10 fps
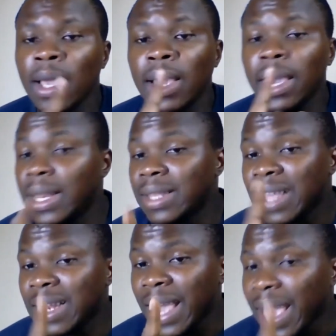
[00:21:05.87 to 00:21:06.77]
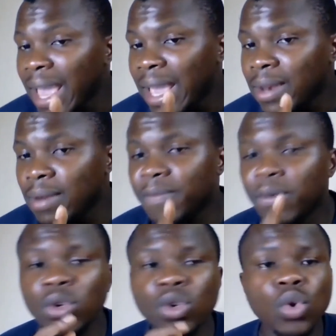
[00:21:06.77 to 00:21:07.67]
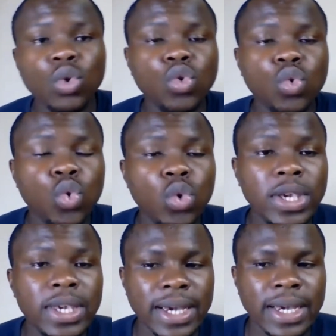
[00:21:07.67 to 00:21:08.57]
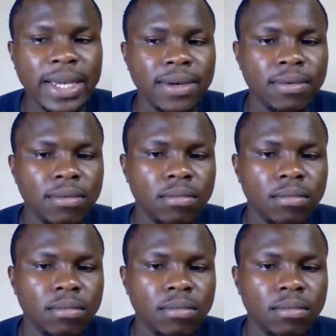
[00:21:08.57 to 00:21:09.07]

It is an end for those who yearn